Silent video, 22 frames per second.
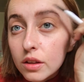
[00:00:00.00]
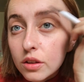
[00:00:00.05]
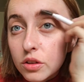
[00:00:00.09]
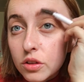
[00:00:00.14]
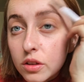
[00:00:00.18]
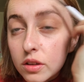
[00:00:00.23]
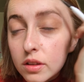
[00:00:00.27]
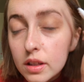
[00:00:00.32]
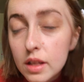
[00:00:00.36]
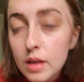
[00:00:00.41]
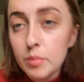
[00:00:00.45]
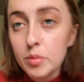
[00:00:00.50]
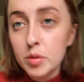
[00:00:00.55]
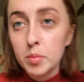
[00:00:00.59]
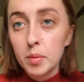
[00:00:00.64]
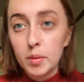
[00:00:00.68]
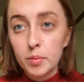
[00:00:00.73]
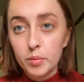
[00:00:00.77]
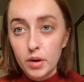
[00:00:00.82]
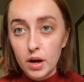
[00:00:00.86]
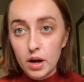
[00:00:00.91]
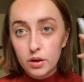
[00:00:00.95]
just keeps my
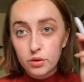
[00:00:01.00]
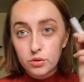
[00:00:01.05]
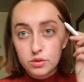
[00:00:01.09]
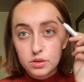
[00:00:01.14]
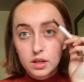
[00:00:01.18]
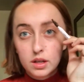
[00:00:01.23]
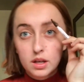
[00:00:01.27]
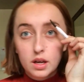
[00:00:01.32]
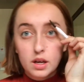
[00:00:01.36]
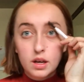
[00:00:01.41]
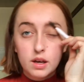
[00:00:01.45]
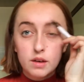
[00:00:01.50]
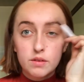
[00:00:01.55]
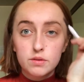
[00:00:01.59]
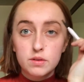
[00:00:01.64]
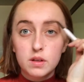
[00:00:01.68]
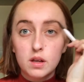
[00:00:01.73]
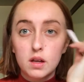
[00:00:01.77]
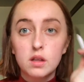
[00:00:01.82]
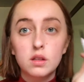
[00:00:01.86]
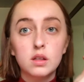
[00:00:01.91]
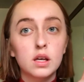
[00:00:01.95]
brows, like it gives
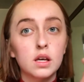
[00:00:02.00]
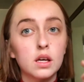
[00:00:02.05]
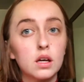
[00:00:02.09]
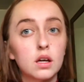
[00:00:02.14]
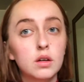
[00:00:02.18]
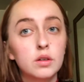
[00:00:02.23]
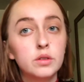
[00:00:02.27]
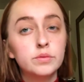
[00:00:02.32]
that like